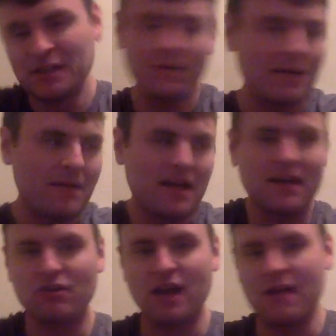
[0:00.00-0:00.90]
But I'm not going
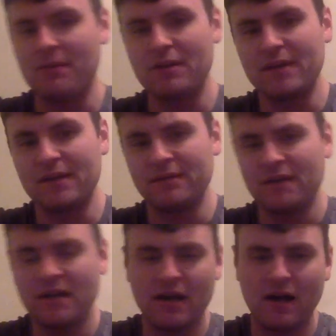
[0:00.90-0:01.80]
to cry about it, man.
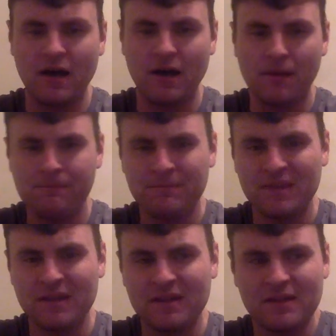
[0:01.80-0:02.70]

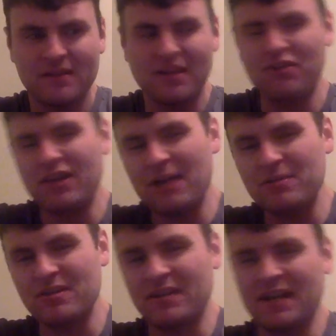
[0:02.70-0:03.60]
The other guy I
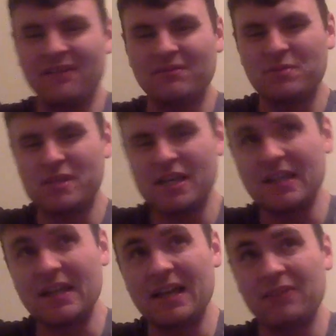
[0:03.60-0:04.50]
was looking at was Ted
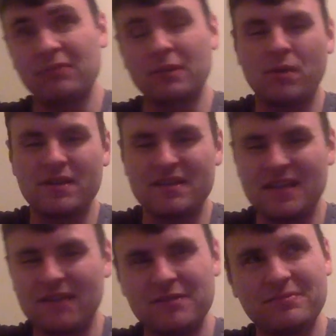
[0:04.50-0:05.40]
Ginn at
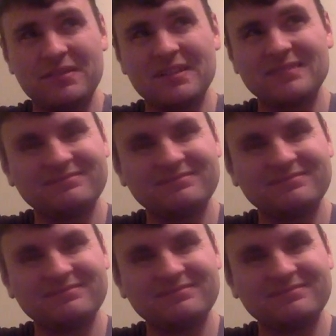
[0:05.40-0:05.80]
3.7, but